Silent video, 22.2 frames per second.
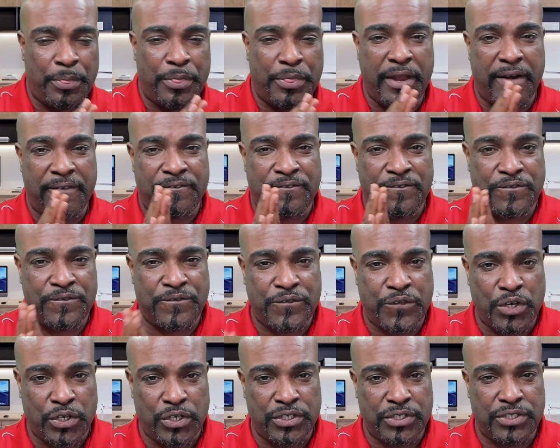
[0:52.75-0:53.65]
their
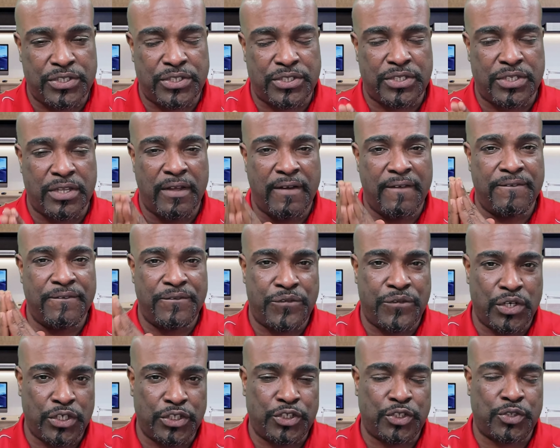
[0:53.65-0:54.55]
first
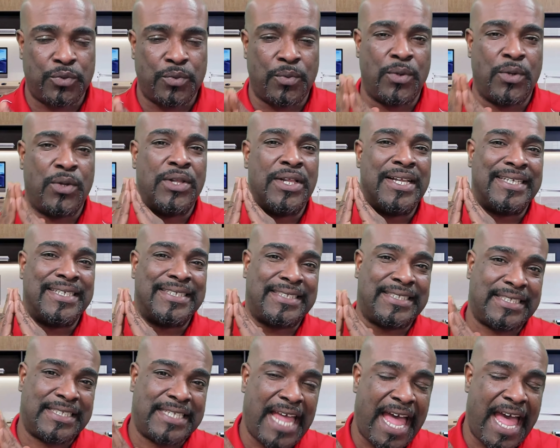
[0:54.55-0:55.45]
virtual
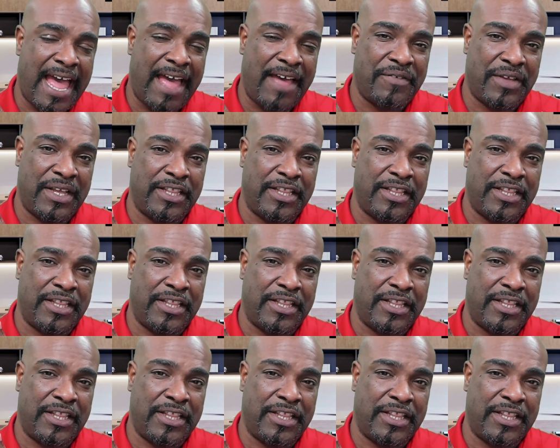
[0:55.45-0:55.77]
staff,